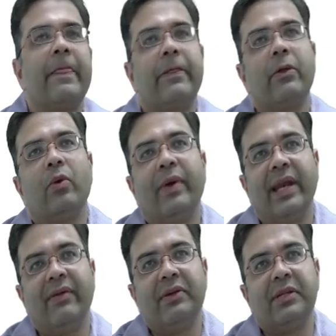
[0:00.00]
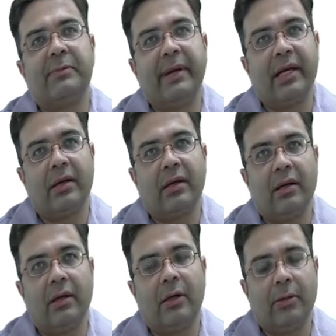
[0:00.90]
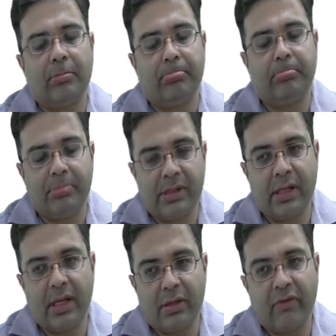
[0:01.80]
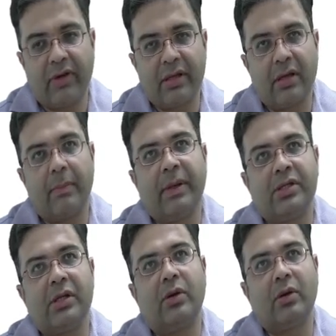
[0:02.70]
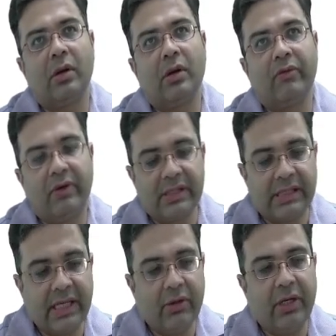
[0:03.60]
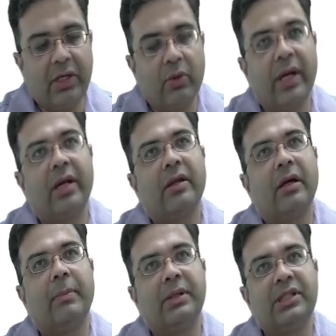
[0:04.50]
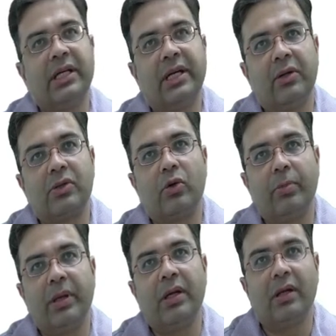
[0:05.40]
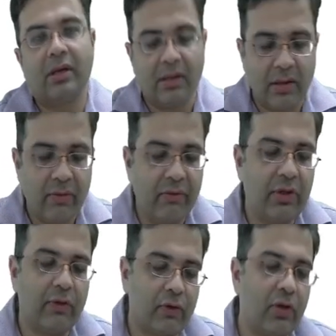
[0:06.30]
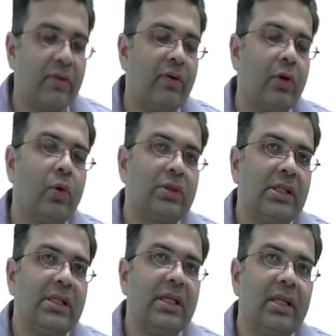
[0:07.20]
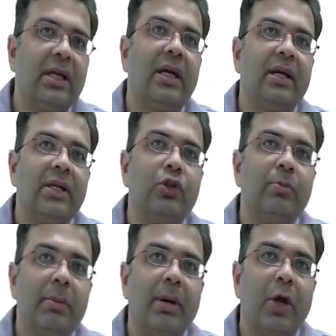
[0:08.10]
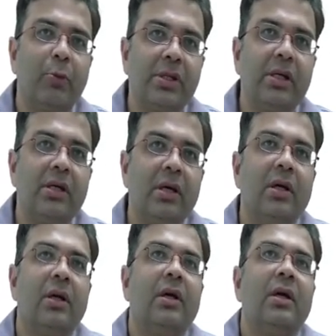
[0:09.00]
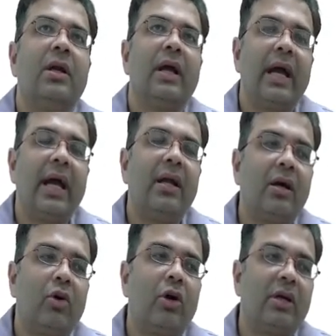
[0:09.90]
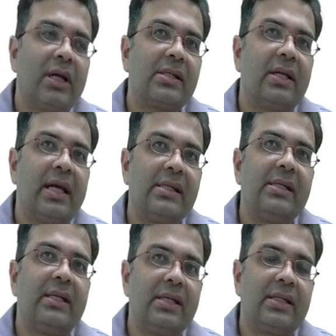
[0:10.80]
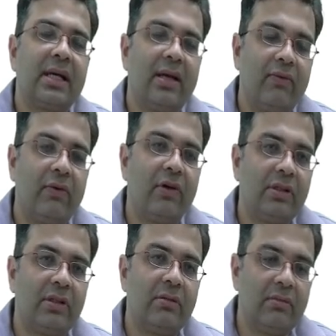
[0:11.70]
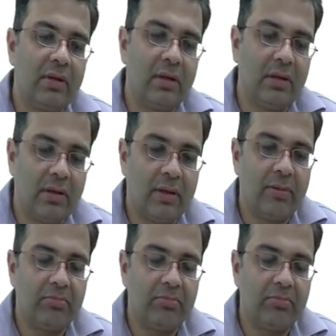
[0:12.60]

So whenever you suspect uh, GI esophagus in a patient, first thing you need to get is upper GI endoscopy. With of course, if a growth is seen in that, it should be biopsied, and a contrast enhanced CT scan for uh,